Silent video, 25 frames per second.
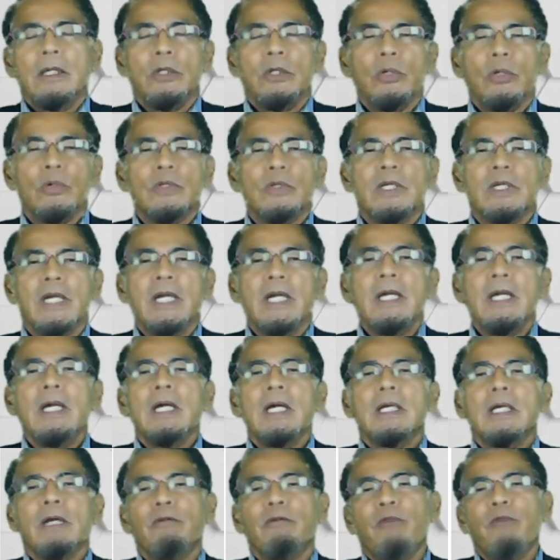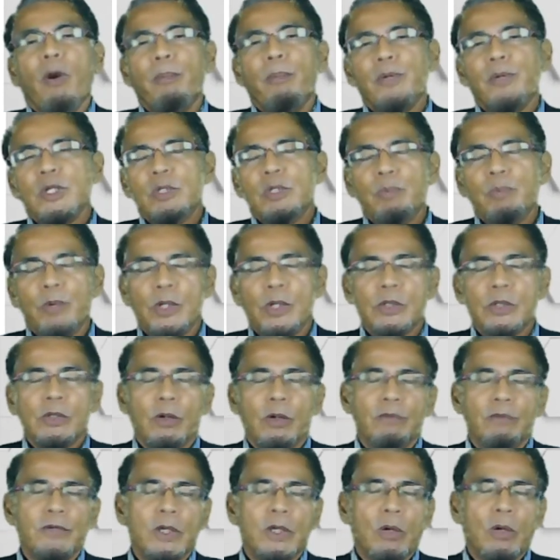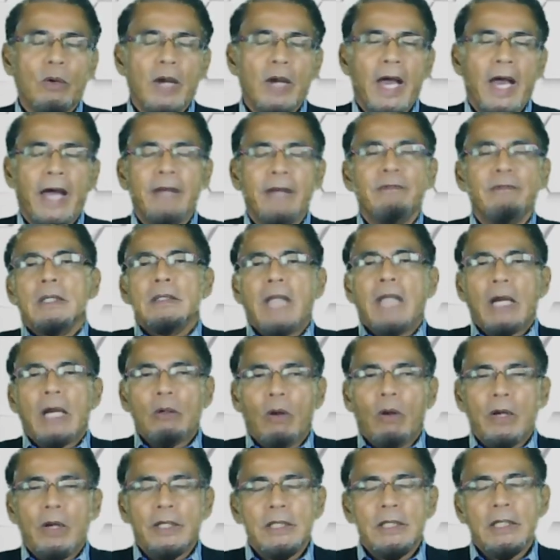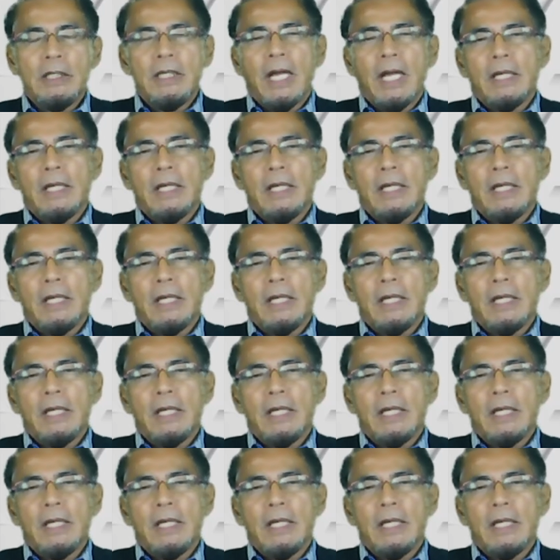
using the 4 principles of Ecolife technology.